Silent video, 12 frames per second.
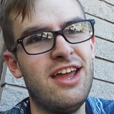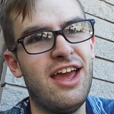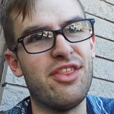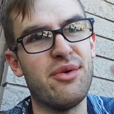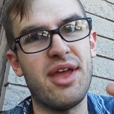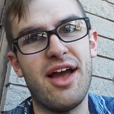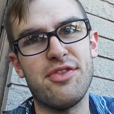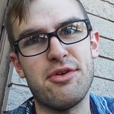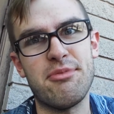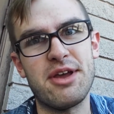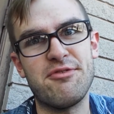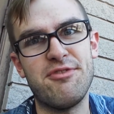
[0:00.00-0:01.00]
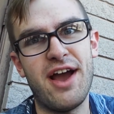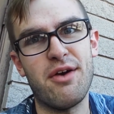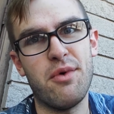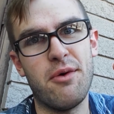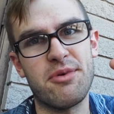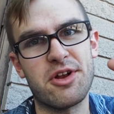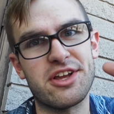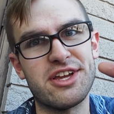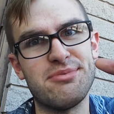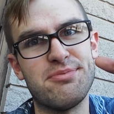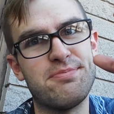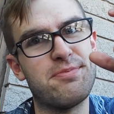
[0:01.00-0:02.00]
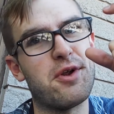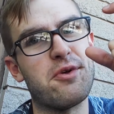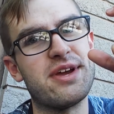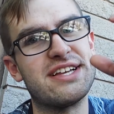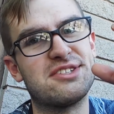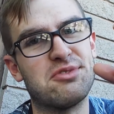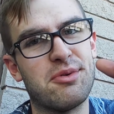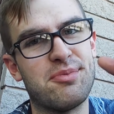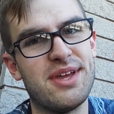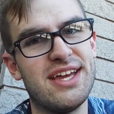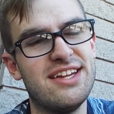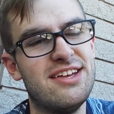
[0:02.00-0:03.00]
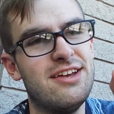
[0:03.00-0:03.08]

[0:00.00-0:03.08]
And then we have the big fat Wahlbergy burrowing scorpion.